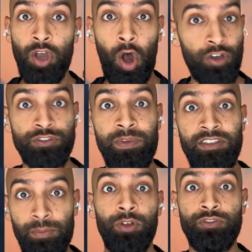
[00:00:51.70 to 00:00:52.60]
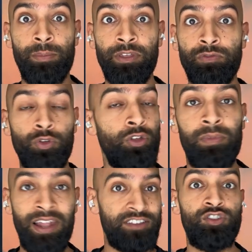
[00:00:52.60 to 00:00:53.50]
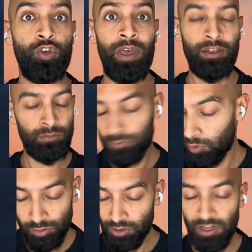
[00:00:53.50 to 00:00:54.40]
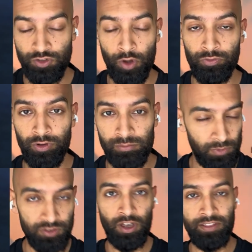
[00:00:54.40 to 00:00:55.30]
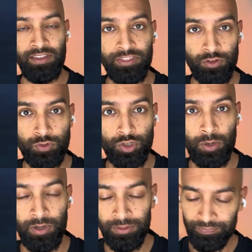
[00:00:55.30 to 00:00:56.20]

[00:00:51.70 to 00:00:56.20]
asked me to build something for them. Let's do it. Let's go for it. Aside the ethical shopper.